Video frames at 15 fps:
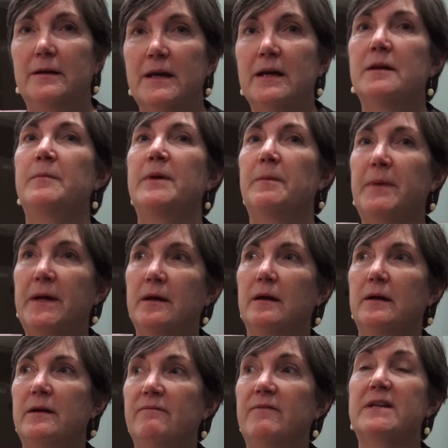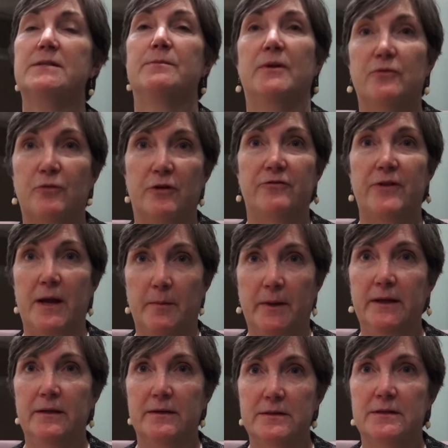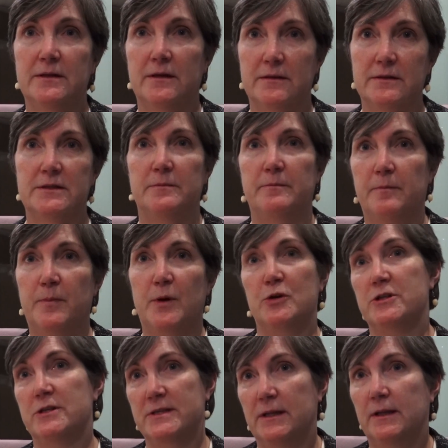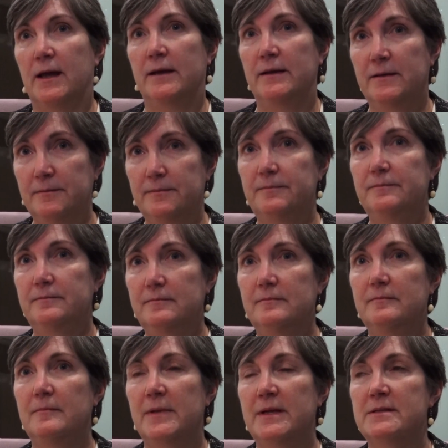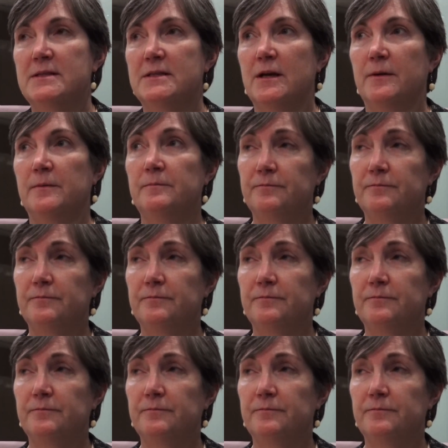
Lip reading: it can be a big investment for a family to purchase a light. And so